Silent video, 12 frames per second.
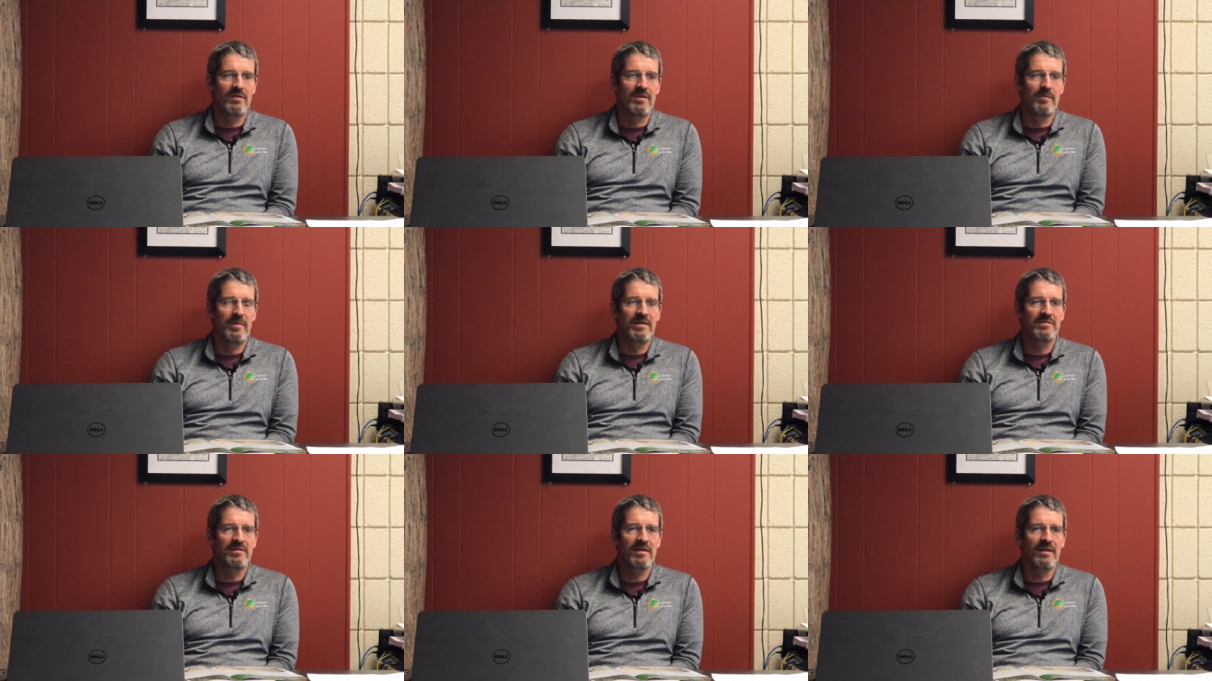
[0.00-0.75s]
The
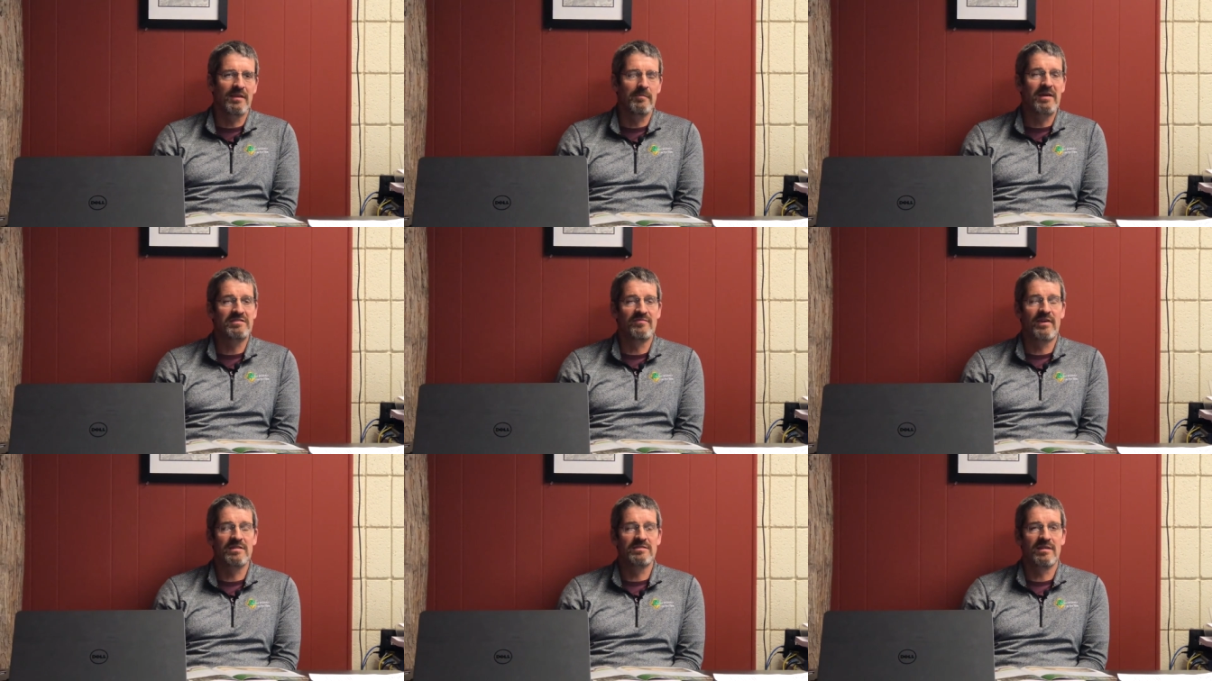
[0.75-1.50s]
best
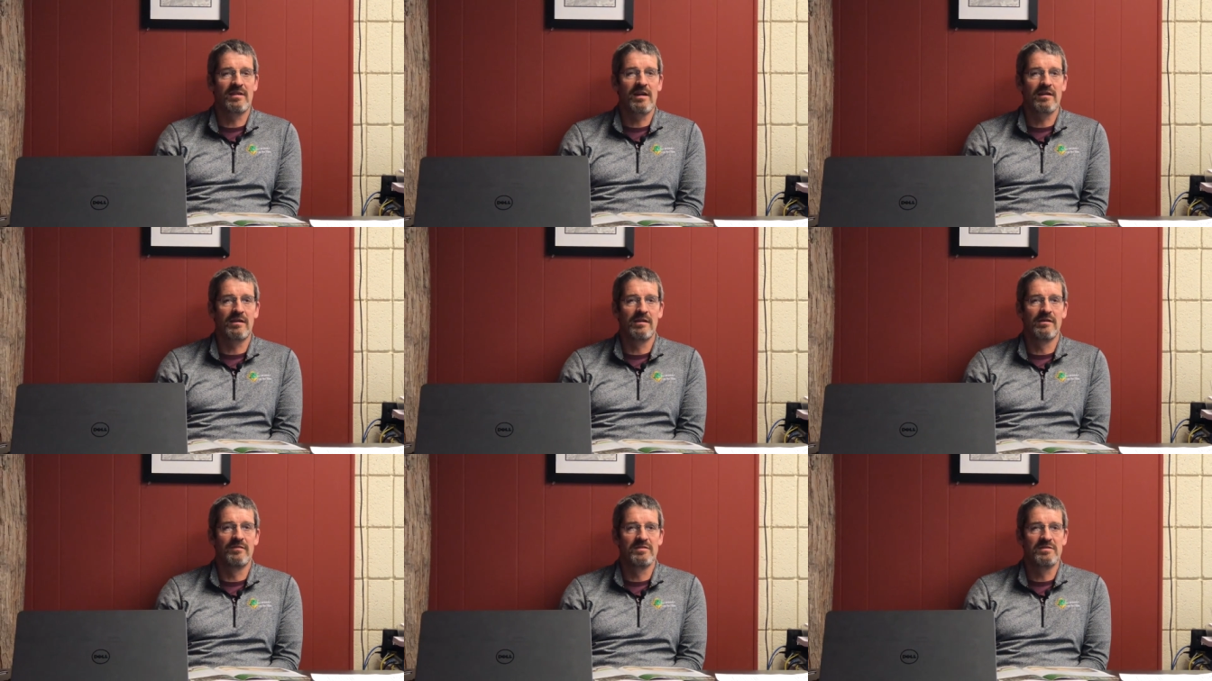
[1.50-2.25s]
advice that I could
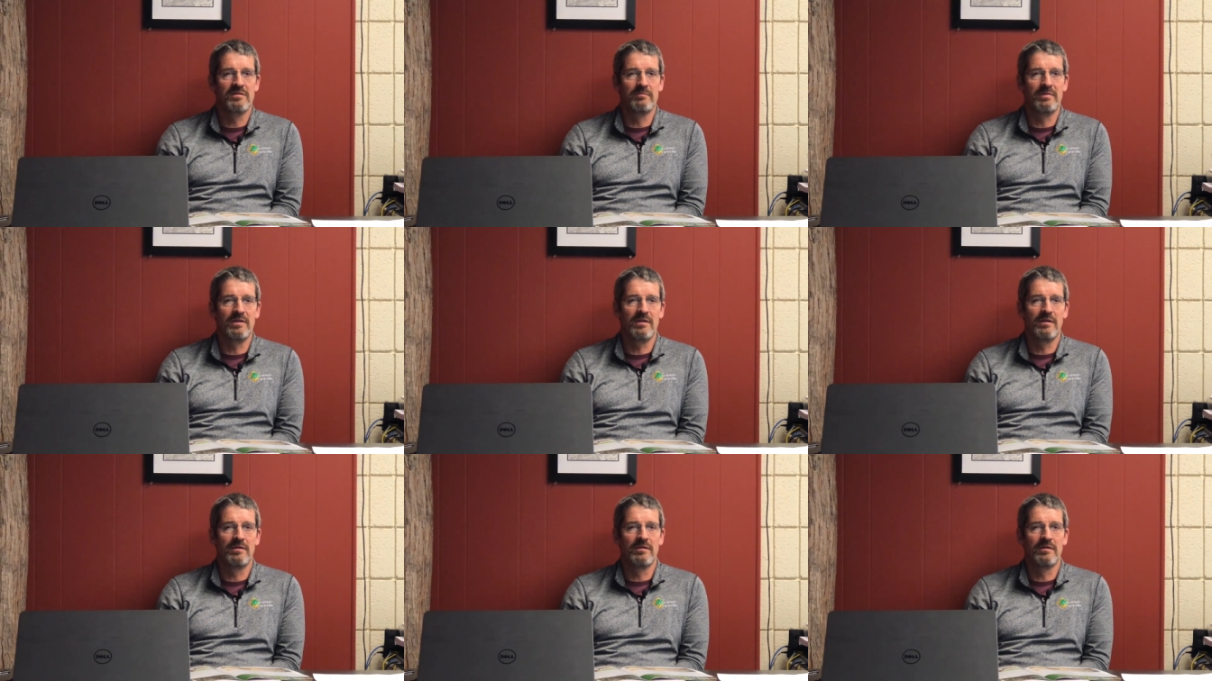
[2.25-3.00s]
give is to be